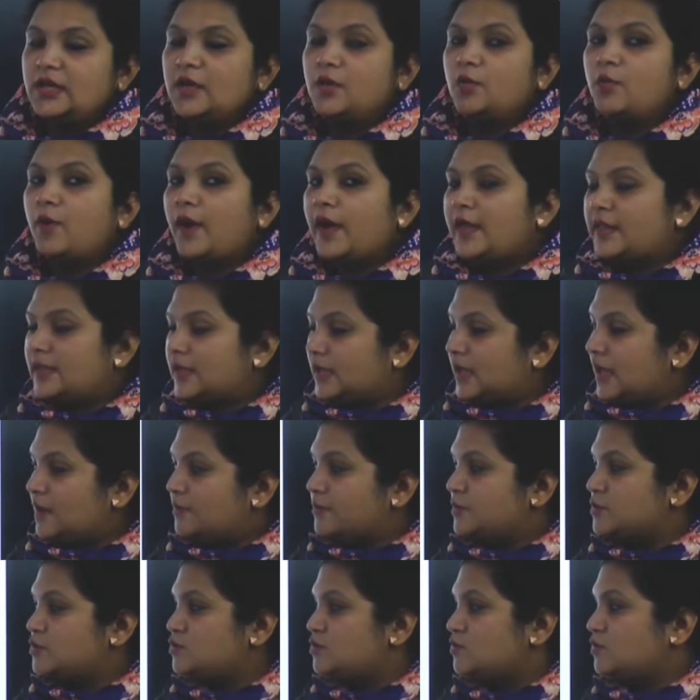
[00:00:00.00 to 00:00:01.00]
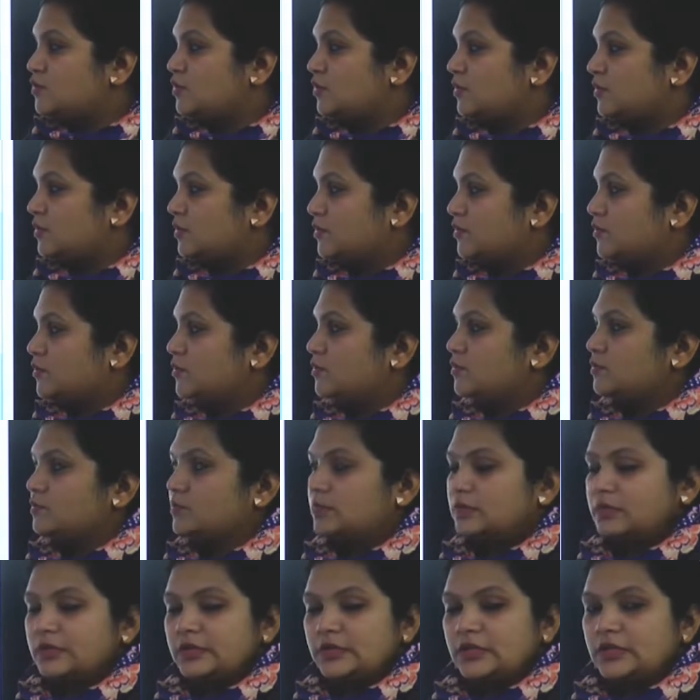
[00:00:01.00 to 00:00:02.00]
Why they come into,
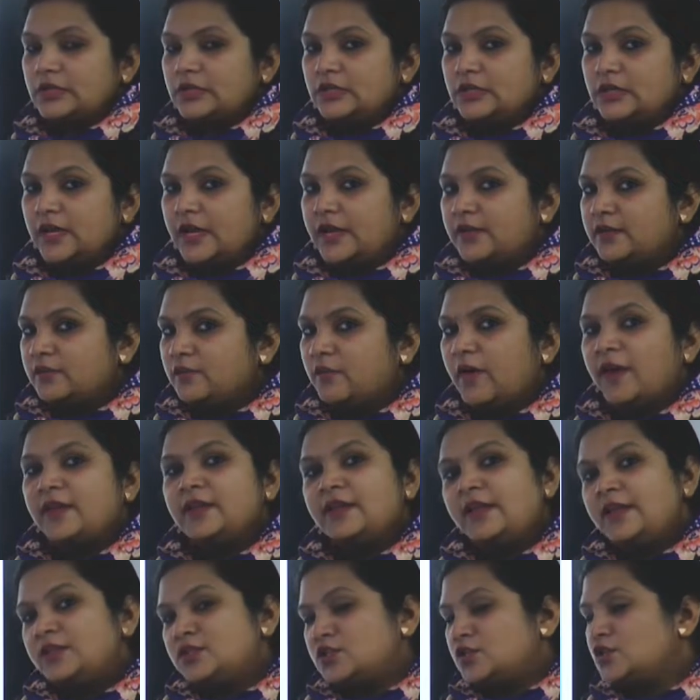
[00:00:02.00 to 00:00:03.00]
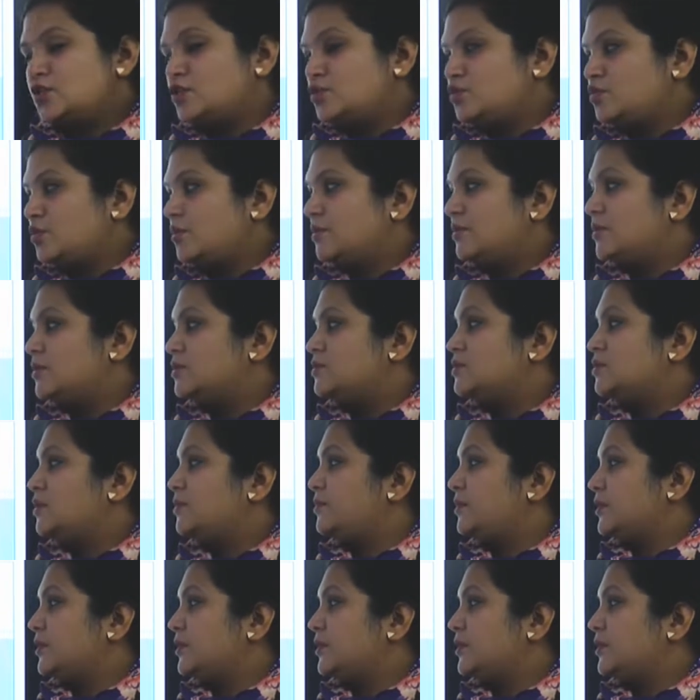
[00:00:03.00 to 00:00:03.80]
and why they enter into a merger?